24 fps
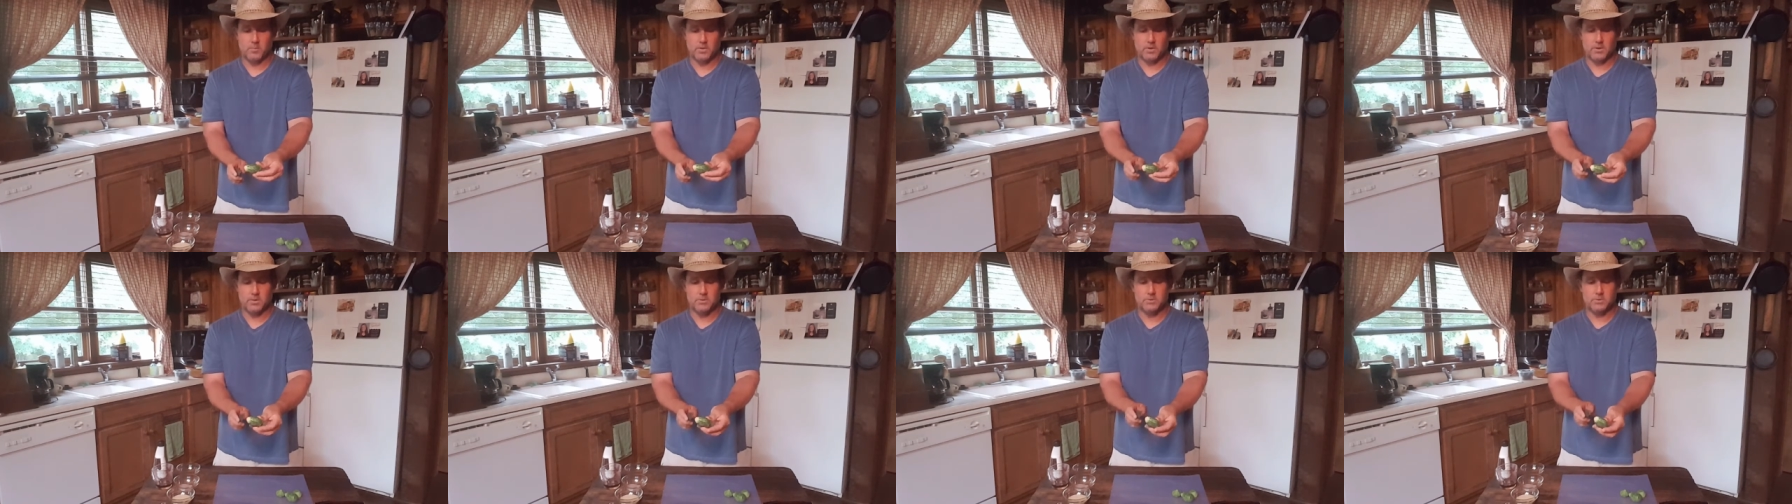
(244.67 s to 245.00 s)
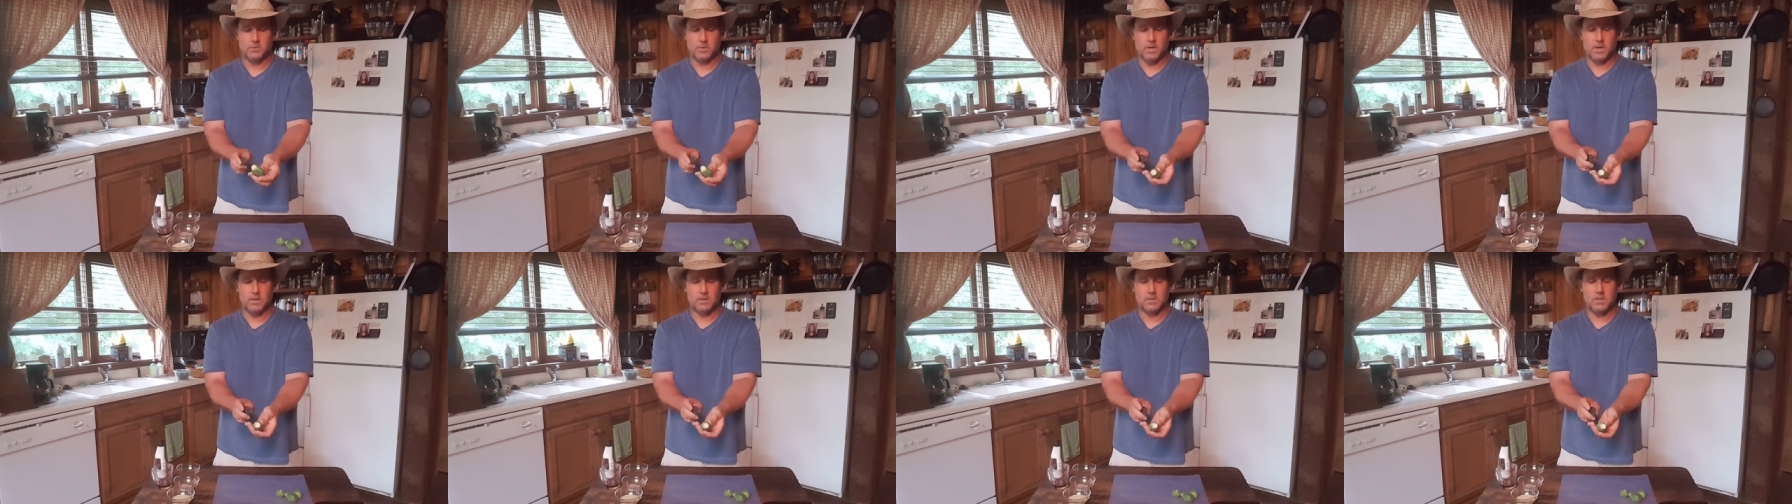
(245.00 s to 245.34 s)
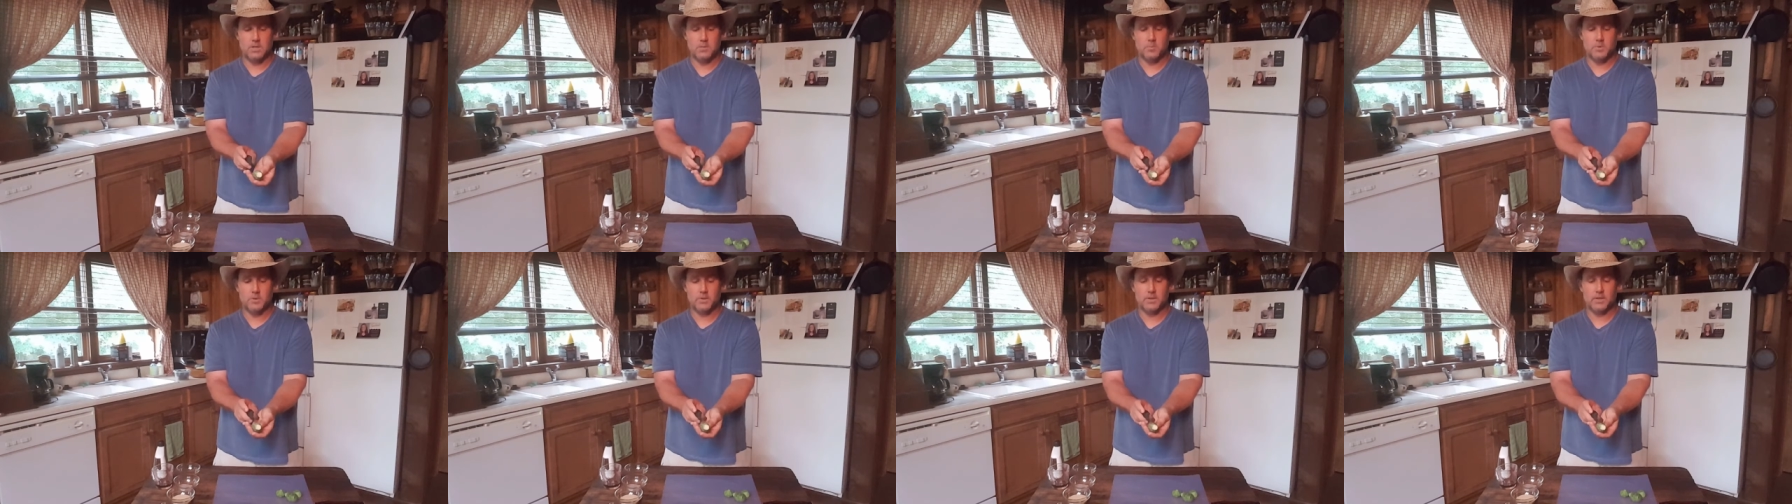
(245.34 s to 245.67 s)
because you're not
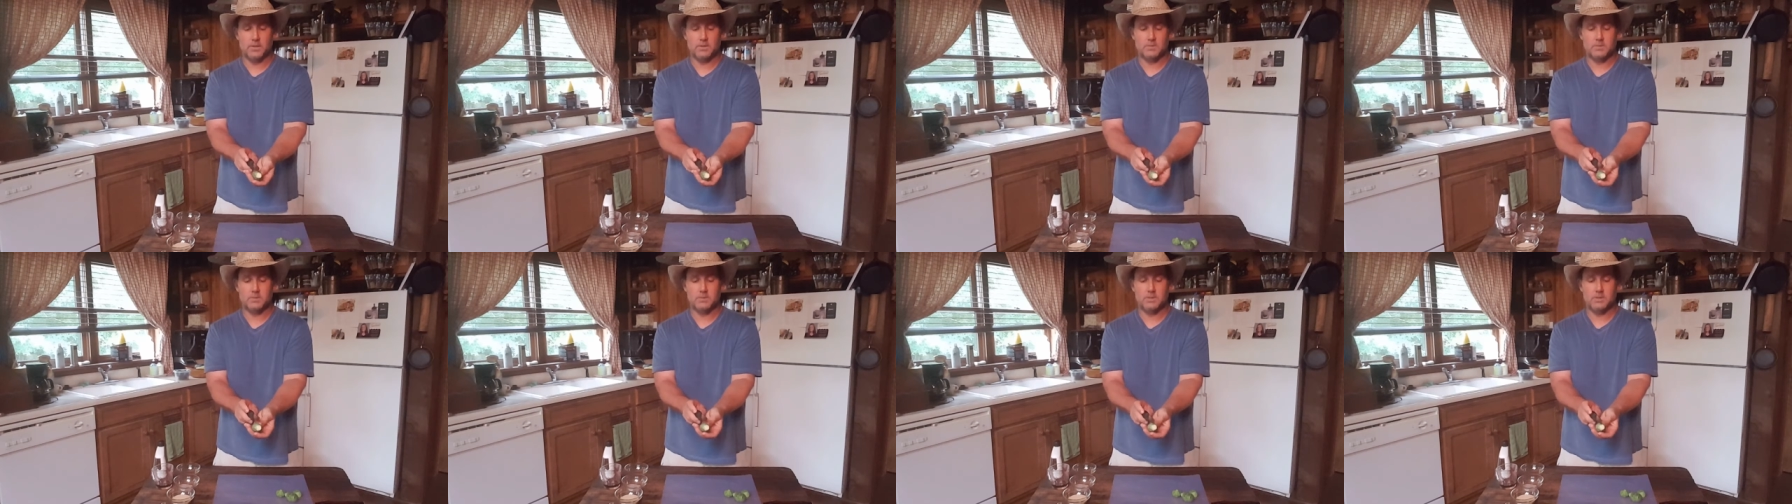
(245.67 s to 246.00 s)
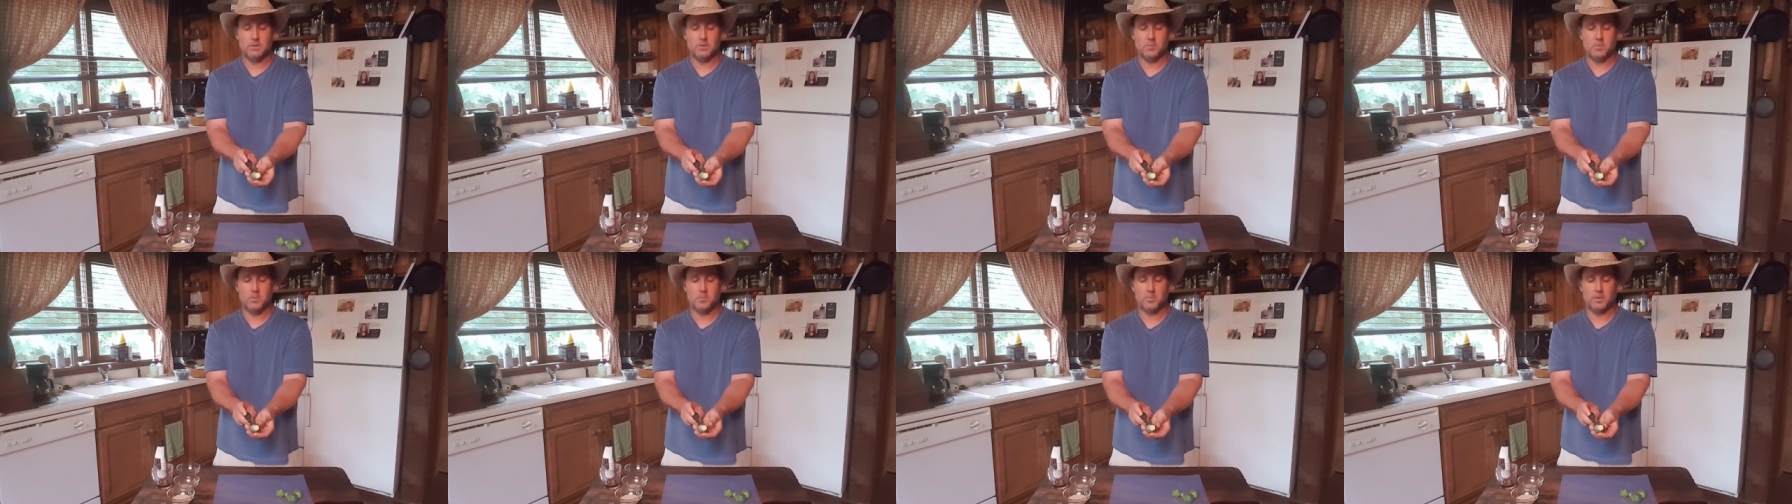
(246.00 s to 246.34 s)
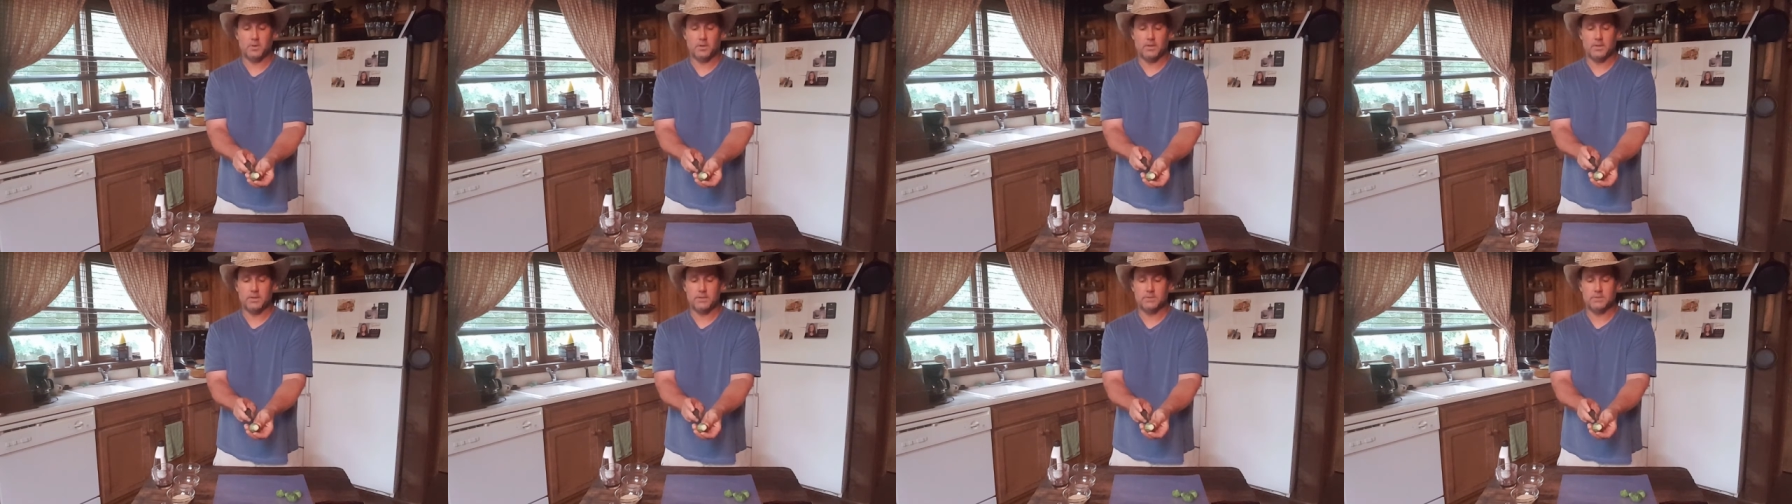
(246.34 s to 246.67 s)
keeping that stem in
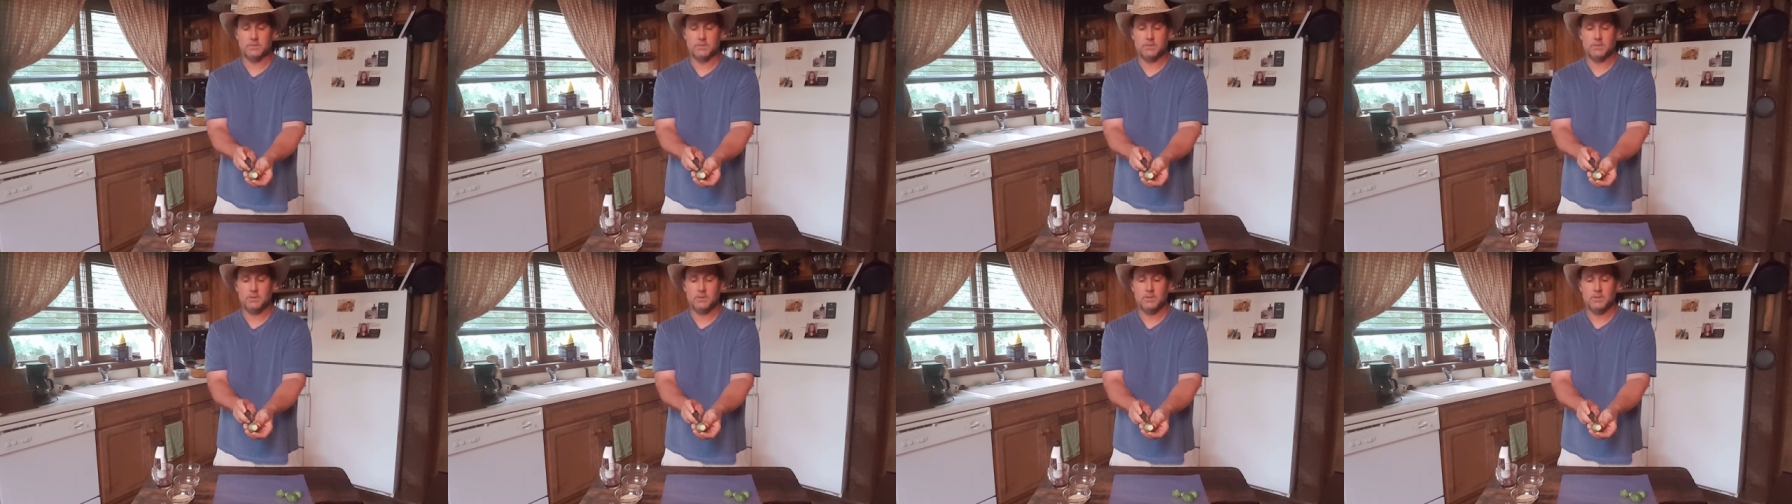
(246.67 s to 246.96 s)
place.